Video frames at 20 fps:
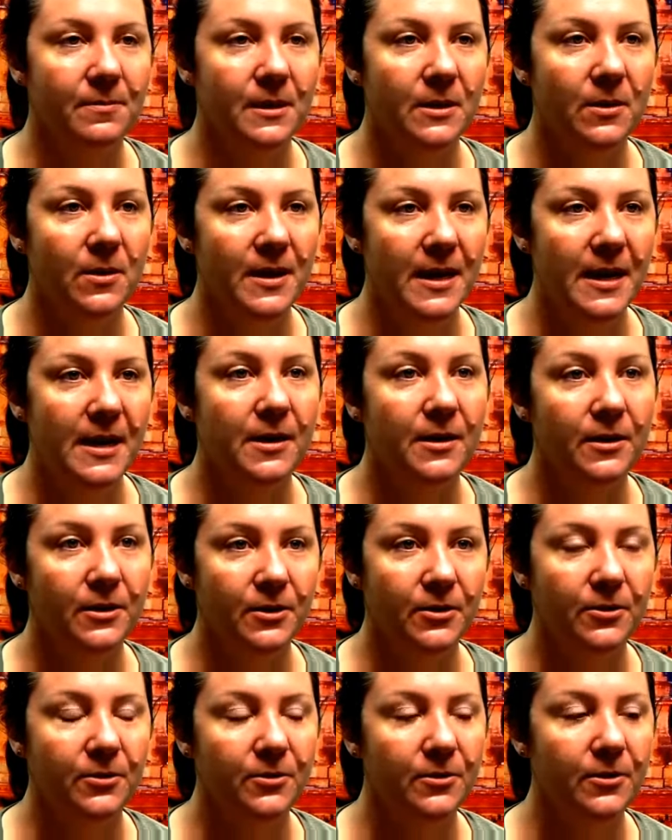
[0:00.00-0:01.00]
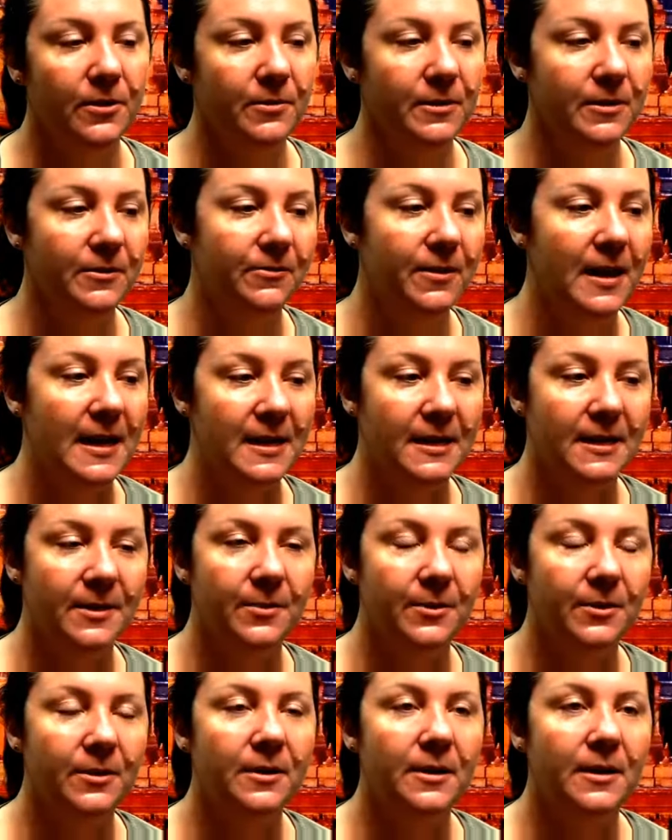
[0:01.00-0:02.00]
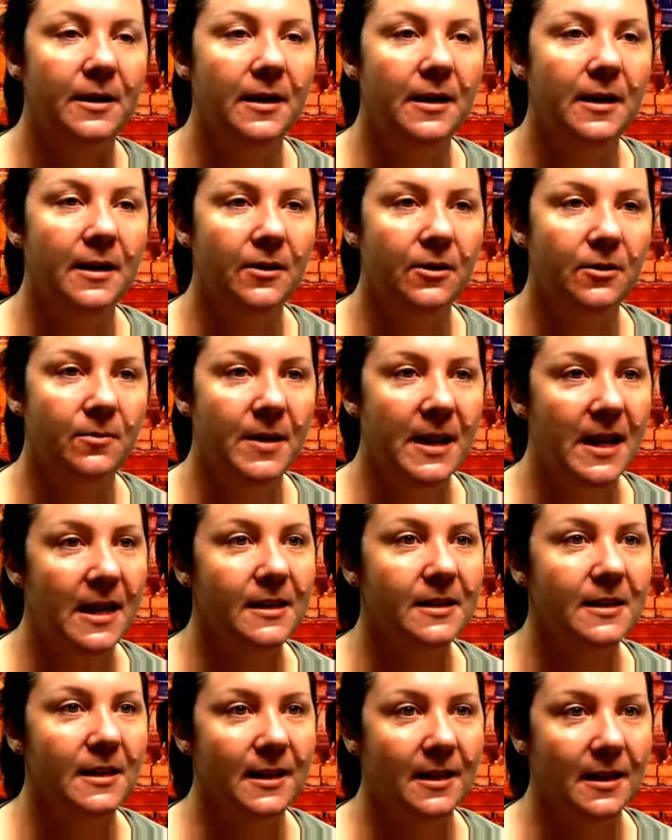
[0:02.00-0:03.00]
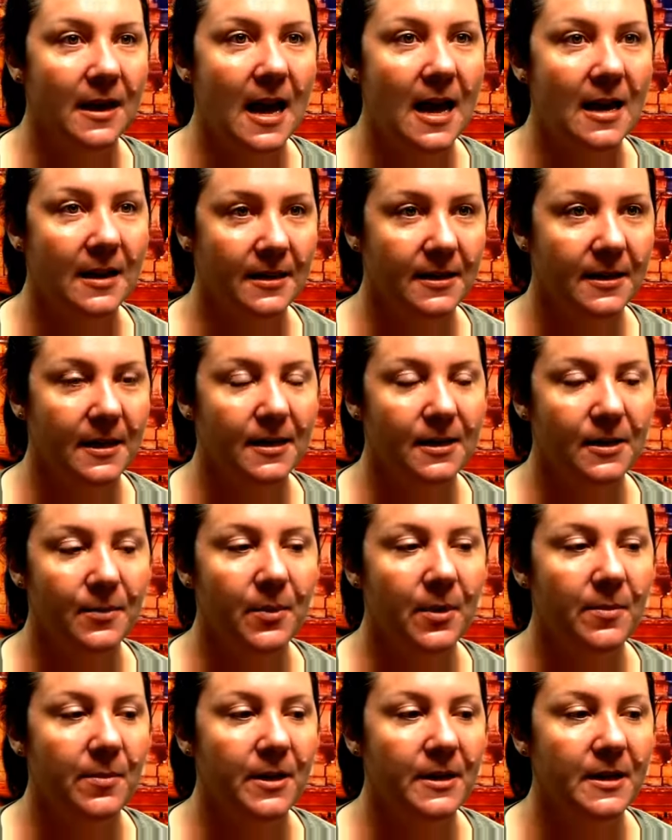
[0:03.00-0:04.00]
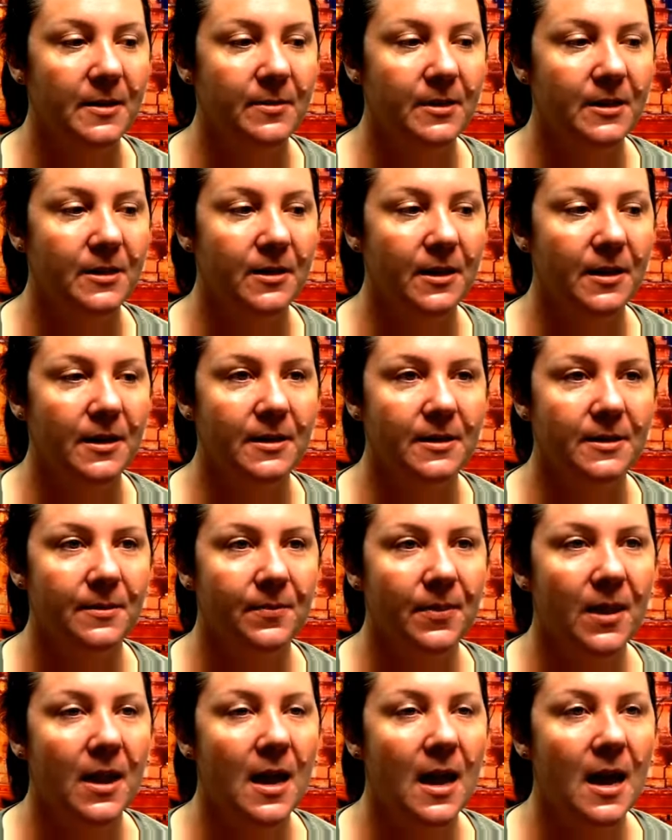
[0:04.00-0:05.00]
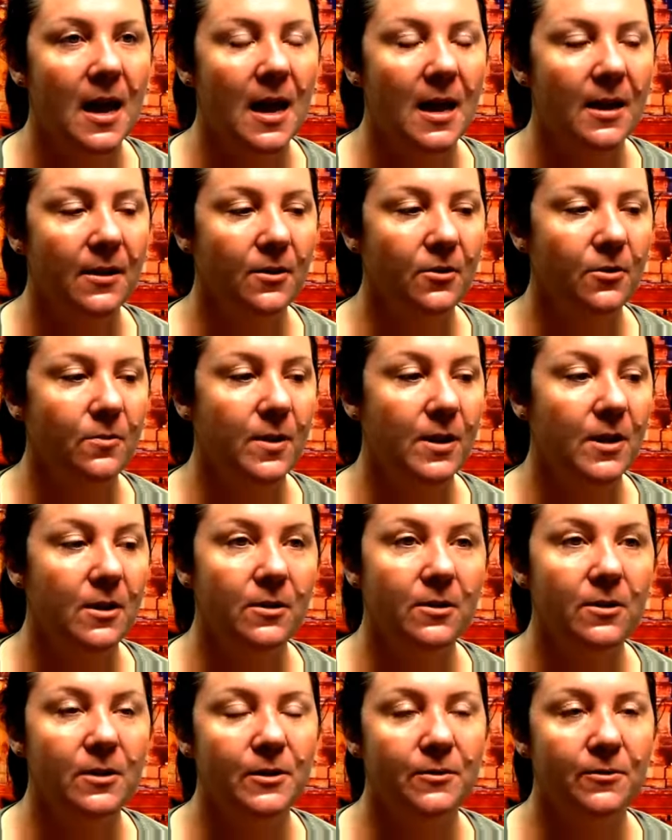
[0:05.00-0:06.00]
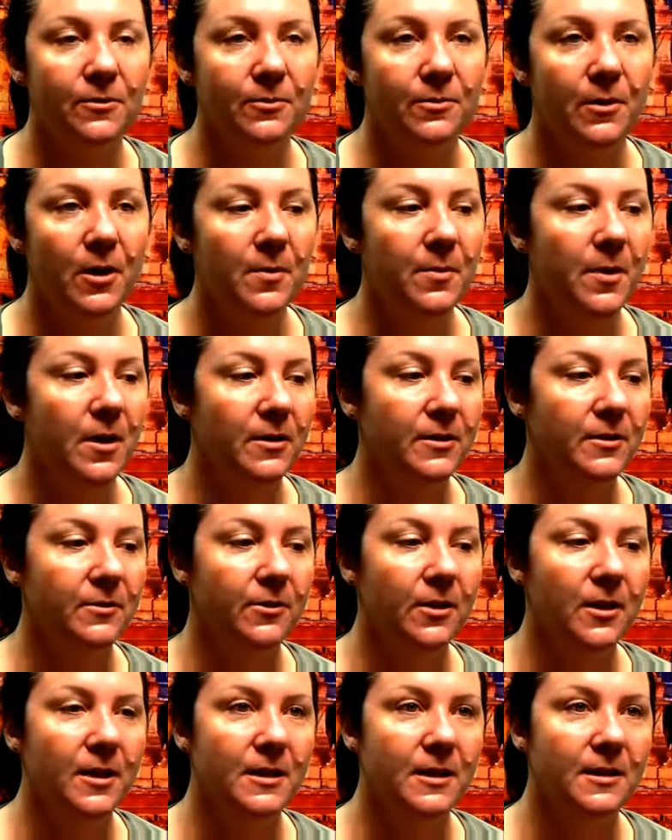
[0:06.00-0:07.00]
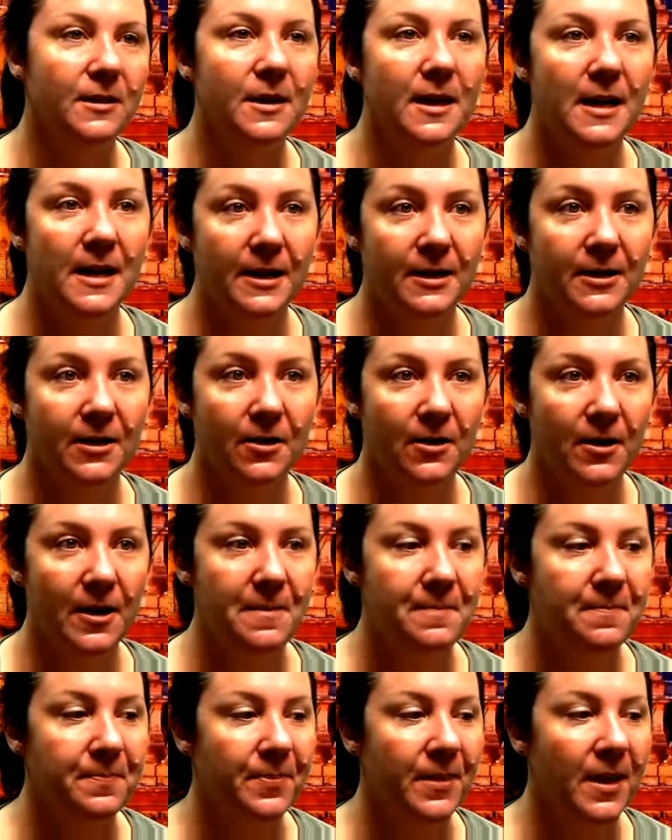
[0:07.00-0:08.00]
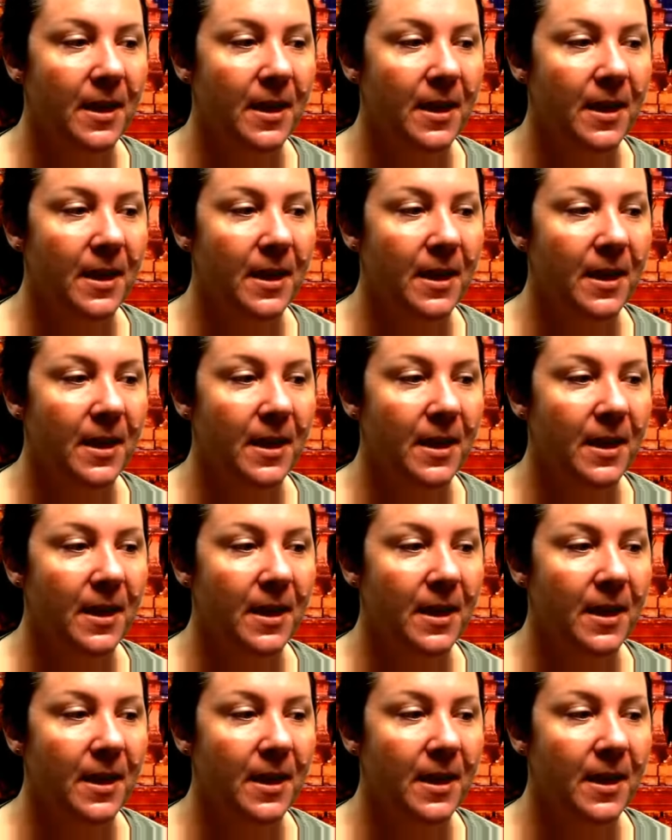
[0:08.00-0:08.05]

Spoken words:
So I needed a tool that was flexible, could be easily accessed by my demonstrators, and could be used from mobile devices at any time.